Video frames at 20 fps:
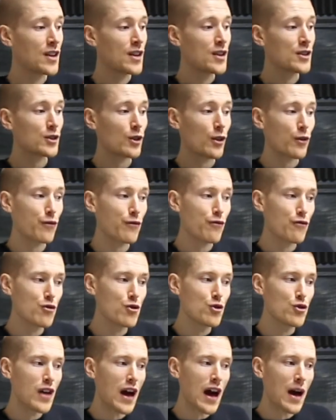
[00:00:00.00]
So
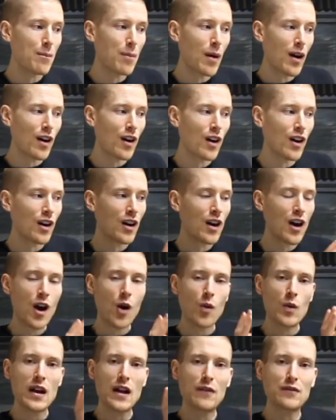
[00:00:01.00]
through that bar,
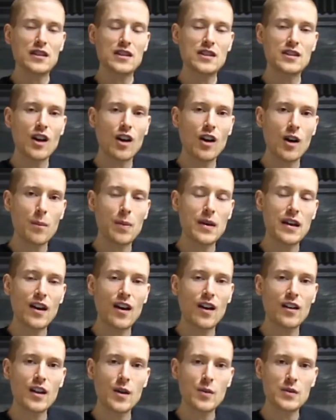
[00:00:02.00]
we have to start
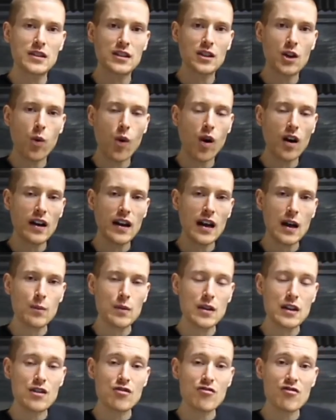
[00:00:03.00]
piano, which is quiet, and
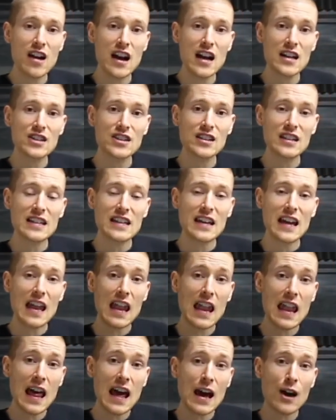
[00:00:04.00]
we gradually get
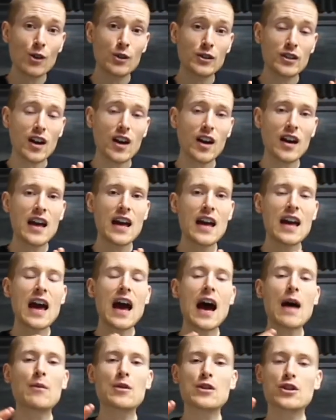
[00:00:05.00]
louder, and we